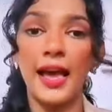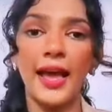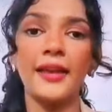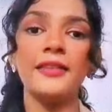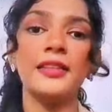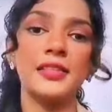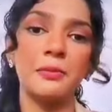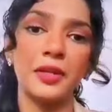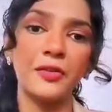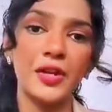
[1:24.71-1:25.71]
and this
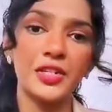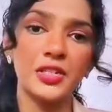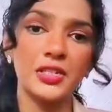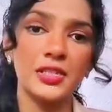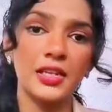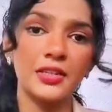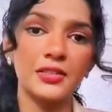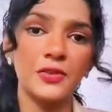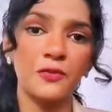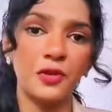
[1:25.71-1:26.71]
immigration
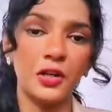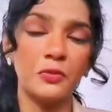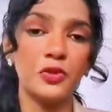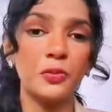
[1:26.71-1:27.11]
consultancy firm